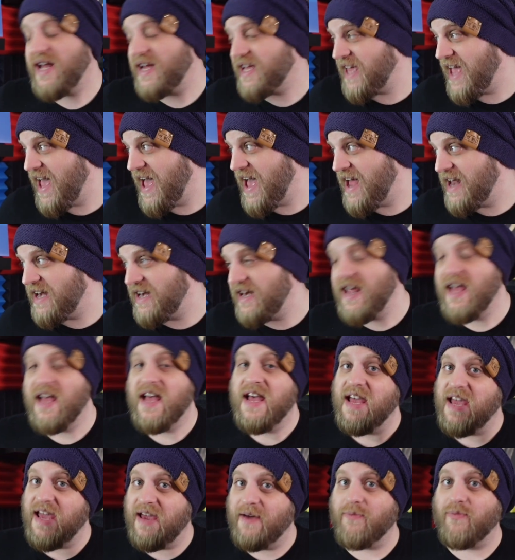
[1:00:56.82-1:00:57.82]
again,
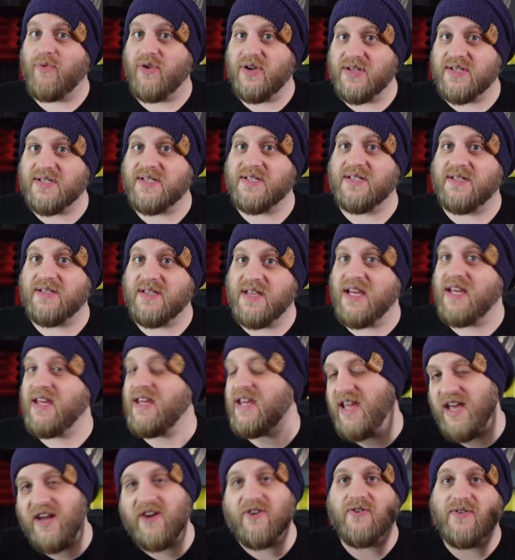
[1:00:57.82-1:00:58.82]
it was the
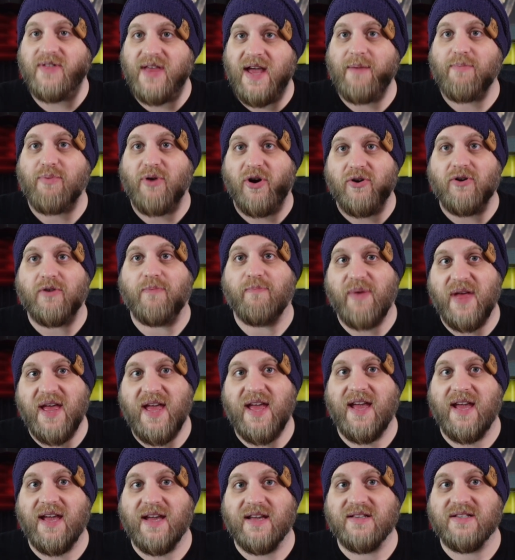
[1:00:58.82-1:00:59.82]
year they broke
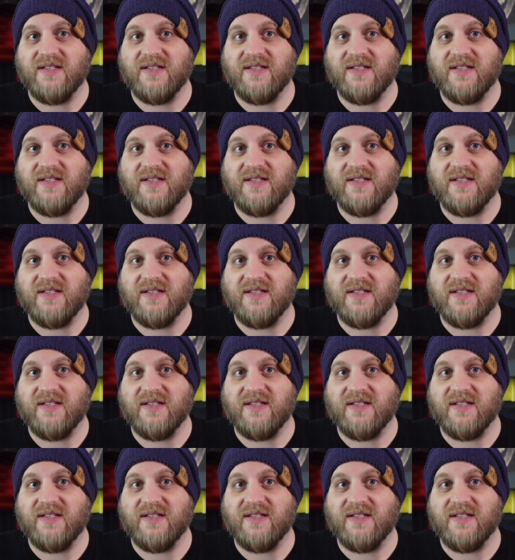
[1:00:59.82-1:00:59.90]
big,